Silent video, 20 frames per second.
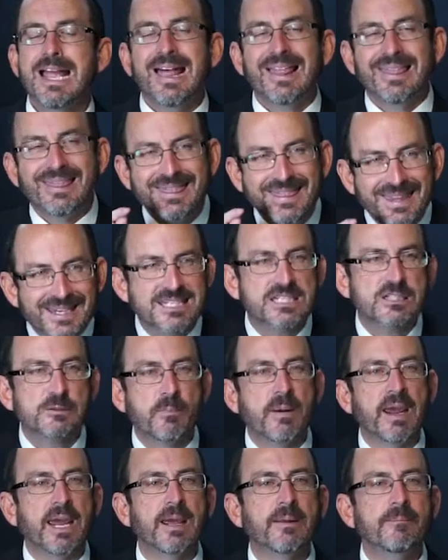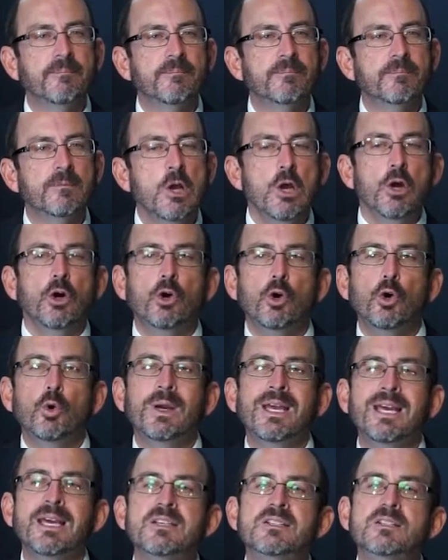this man who
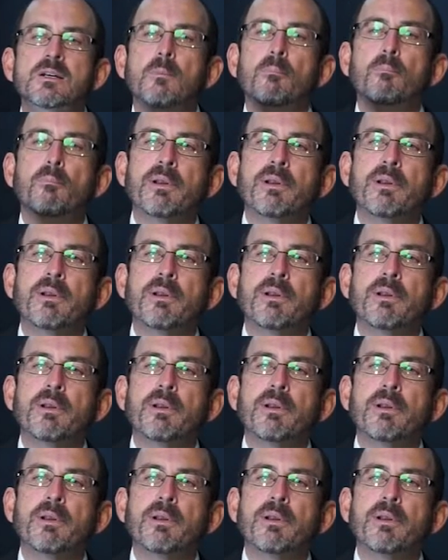is